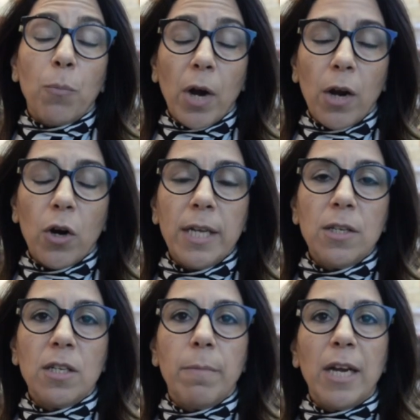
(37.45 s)

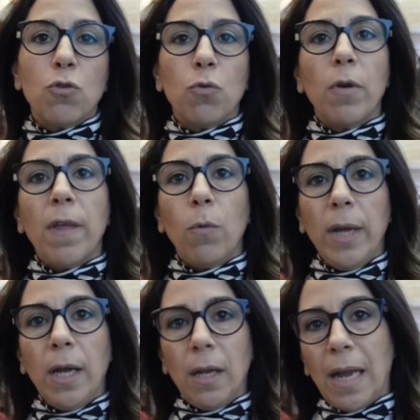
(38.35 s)
priorities to make sure that
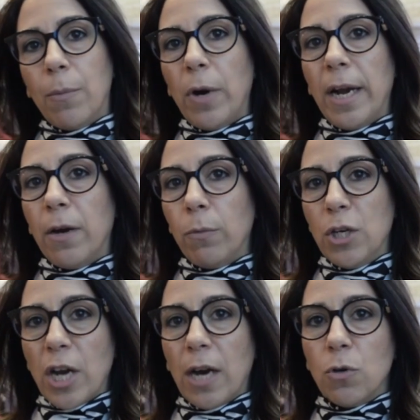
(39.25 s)
we collaborate and
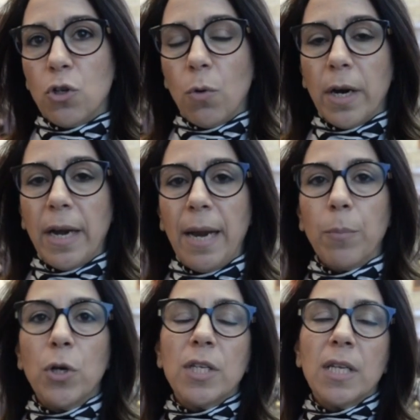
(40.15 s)
reach out to our
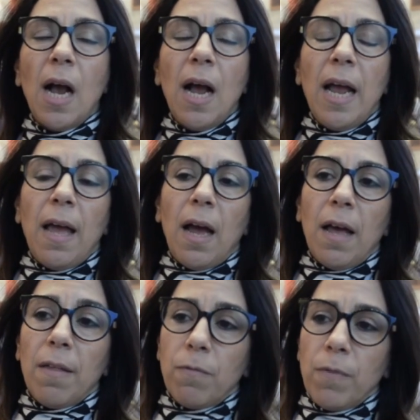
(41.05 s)
neighbors.
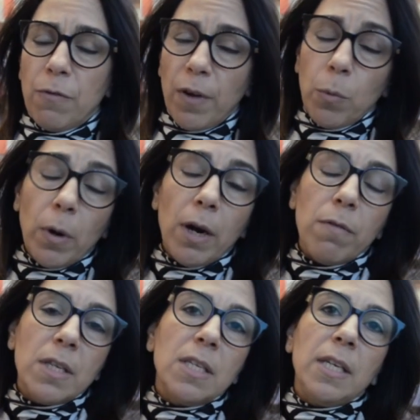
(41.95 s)
Uh, in February
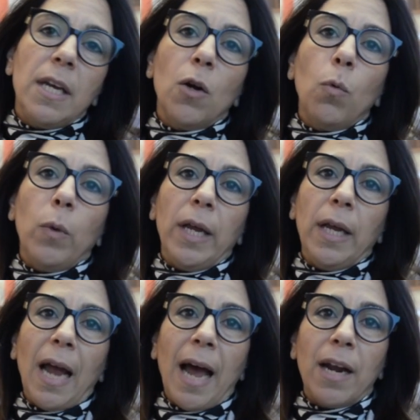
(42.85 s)
of this year,
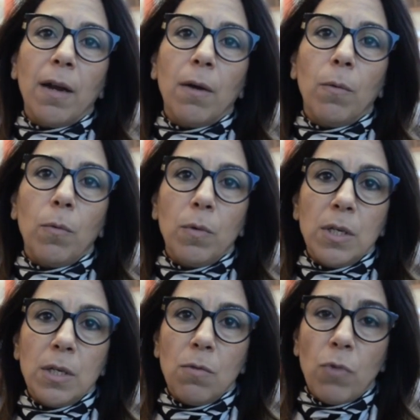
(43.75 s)
we had a
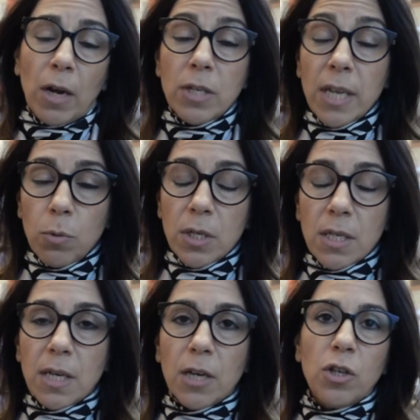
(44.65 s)
roundtable
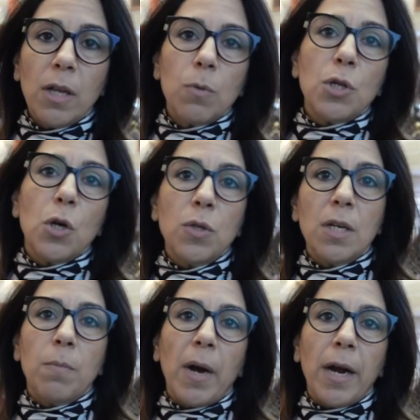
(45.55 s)
discussion that was
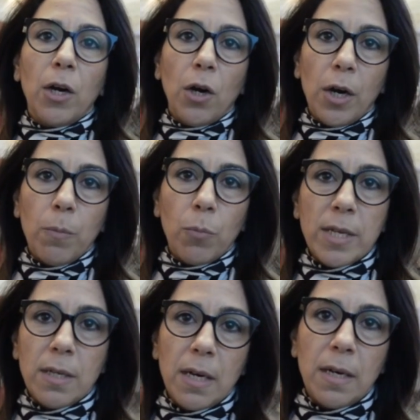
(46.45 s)
hosted by our current
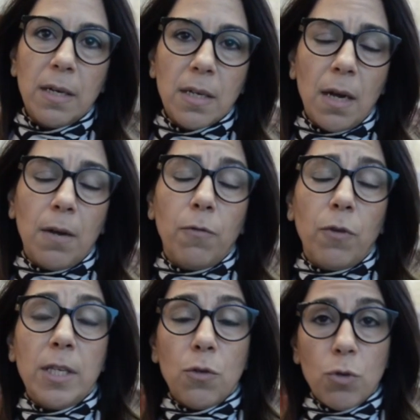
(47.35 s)
president, uh,
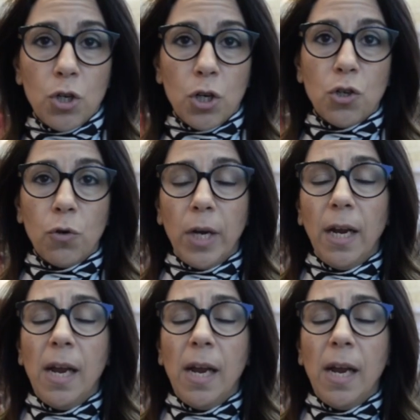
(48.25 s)
Francis Ricciardone.